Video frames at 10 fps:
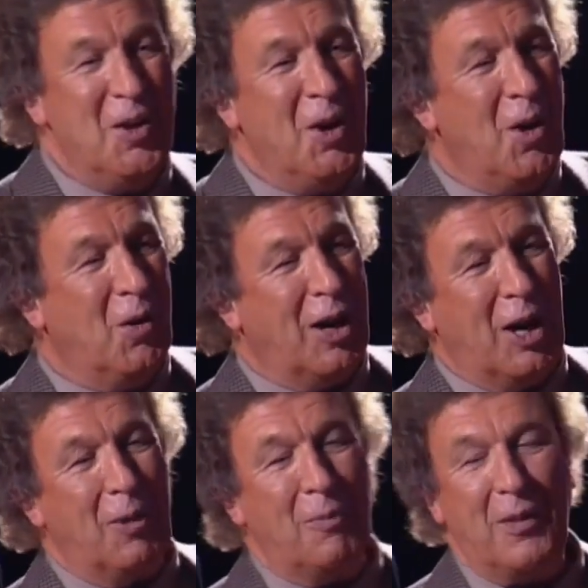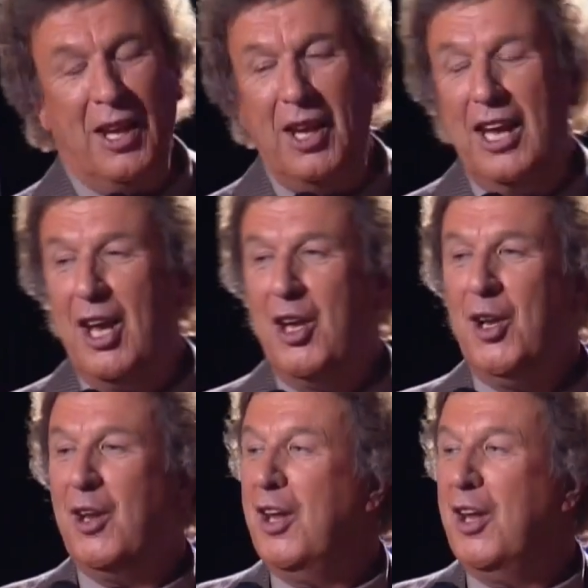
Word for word: you know, uh, you,